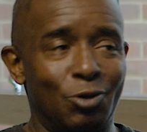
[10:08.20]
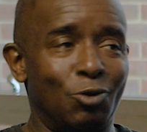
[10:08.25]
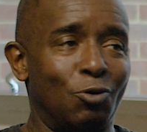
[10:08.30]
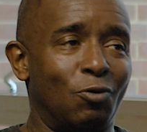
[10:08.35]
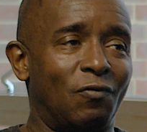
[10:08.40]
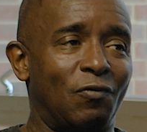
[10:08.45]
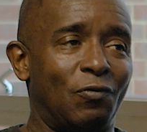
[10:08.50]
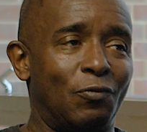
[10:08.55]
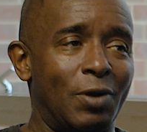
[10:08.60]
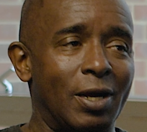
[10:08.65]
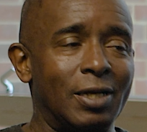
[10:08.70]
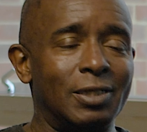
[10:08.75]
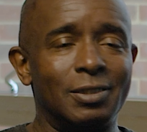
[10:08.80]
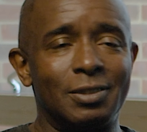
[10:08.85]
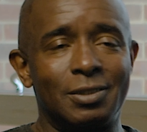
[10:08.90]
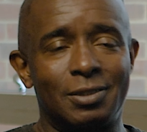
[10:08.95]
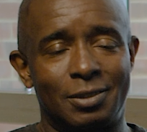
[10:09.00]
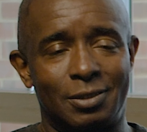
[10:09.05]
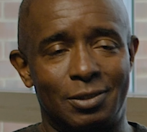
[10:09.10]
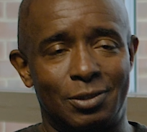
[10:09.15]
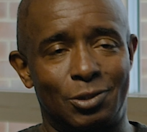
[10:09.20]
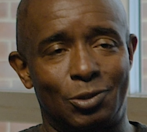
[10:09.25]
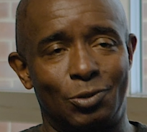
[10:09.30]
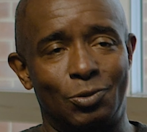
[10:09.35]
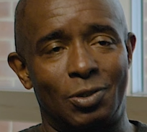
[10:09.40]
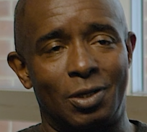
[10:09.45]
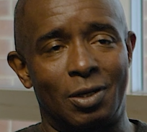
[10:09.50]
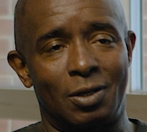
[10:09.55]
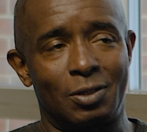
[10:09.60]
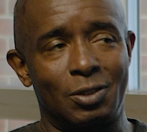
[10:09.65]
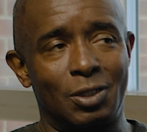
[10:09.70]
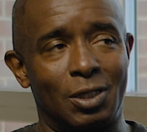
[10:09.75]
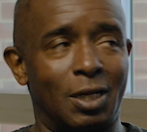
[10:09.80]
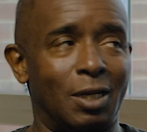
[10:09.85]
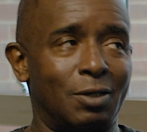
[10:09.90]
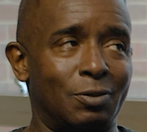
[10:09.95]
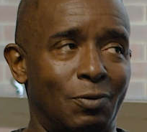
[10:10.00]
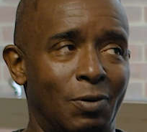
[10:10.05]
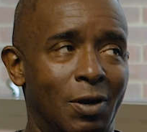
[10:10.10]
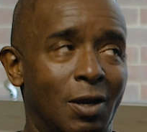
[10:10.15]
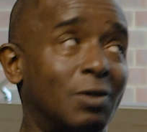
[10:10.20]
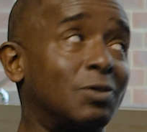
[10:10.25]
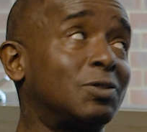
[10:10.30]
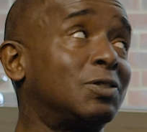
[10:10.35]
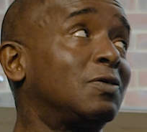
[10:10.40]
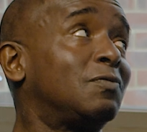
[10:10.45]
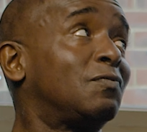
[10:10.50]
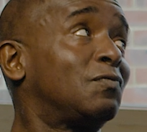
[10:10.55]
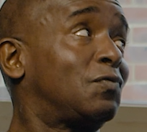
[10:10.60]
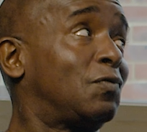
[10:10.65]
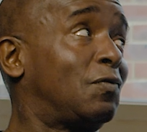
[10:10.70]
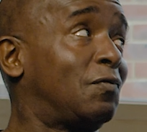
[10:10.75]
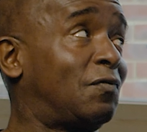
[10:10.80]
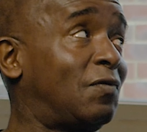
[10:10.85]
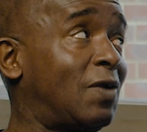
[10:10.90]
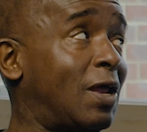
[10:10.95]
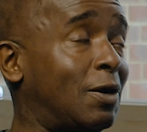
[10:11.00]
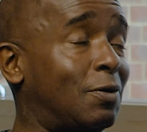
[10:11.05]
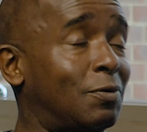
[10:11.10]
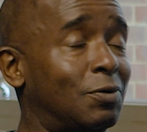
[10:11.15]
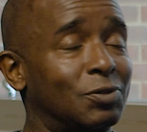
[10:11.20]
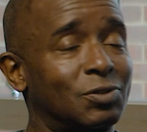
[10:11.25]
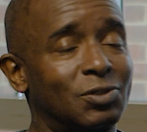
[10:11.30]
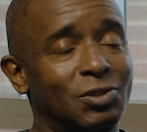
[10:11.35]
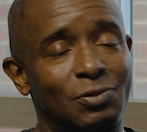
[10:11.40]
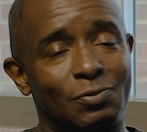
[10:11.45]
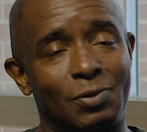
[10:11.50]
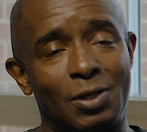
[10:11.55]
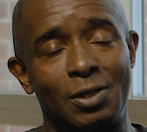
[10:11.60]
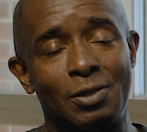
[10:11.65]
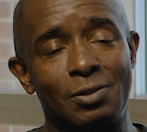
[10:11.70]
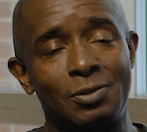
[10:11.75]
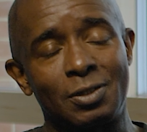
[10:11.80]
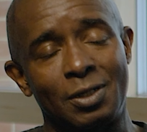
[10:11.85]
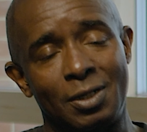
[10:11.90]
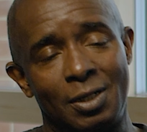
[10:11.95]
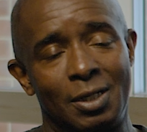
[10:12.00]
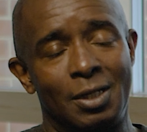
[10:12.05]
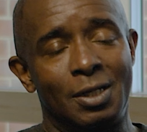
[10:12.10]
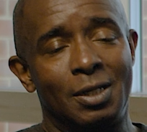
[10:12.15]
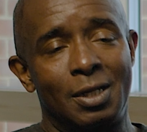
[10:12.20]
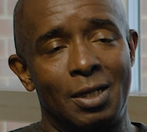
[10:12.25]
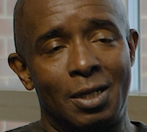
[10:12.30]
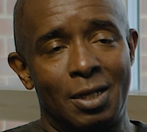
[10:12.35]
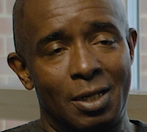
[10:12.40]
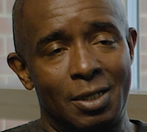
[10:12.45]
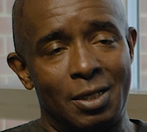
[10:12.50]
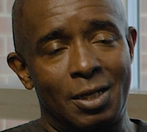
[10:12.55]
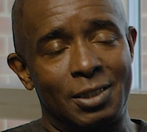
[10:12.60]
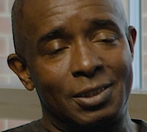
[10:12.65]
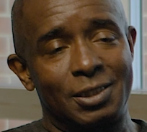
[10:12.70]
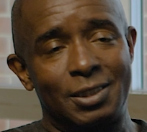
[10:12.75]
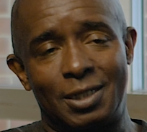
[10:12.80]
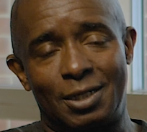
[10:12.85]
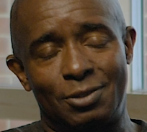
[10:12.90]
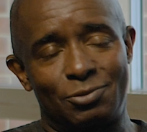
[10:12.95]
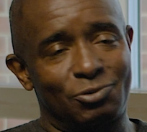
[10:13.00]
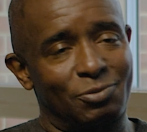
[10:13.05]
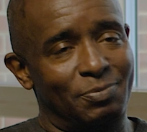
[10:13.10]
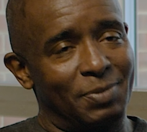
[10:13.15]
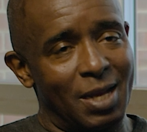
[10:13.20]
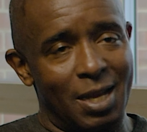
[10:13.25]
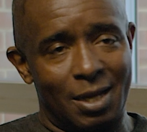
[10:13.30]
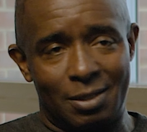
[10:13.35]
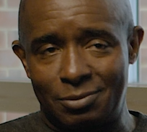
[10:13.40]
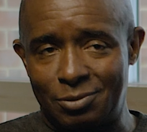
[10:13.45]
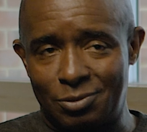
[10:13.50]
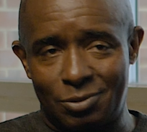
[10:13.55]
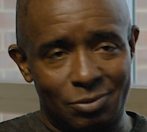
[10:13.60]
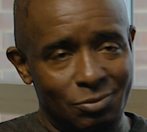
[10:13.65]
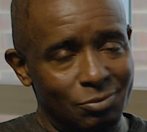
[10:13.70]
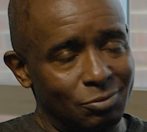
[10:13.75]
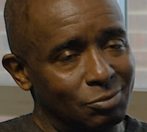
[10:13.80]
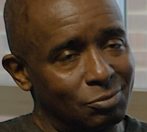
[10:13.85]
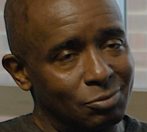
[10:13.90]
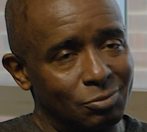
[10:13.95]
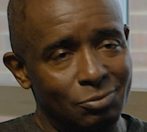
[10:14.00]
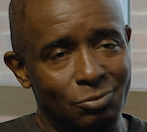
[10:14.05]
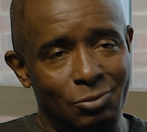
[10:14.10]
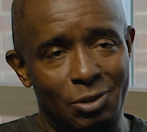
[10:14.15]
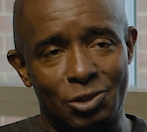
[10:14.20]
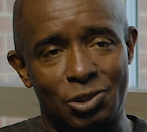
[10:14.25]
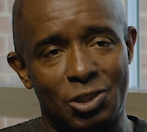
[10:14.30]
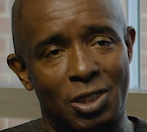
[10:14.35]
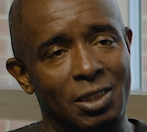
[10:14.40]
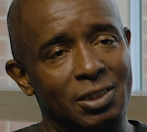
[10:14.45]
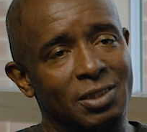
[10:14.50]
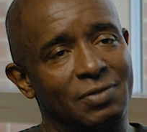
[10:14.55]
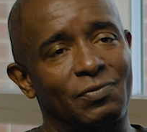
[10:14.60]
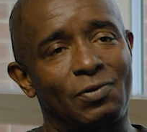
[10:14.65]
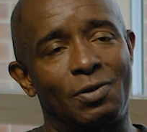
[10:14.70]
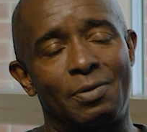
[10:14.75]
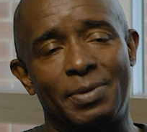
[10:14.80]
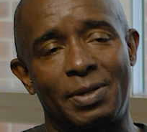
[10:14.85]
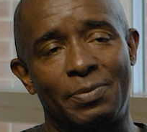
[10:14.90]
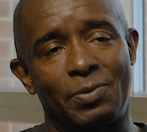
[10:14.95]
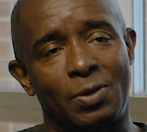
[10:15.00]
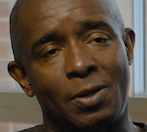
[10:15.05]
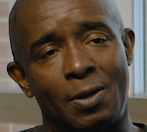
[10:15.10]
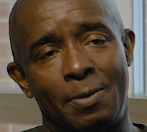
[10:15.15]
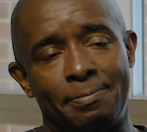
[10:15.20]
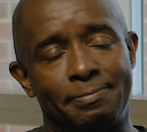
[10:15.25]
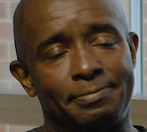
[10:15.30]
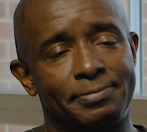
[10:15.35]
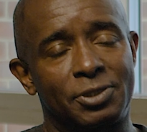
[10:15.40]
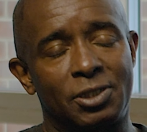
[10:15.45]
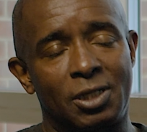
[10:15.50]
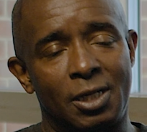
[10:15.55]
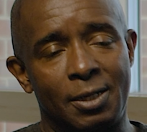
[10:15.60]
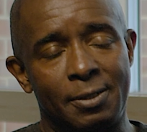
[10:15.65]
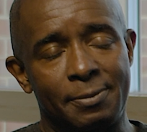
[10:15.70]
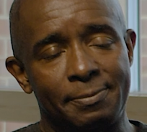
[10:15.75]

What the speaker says: your rent's they're asking for a flat across the road, £1,900 what chance have people got? So.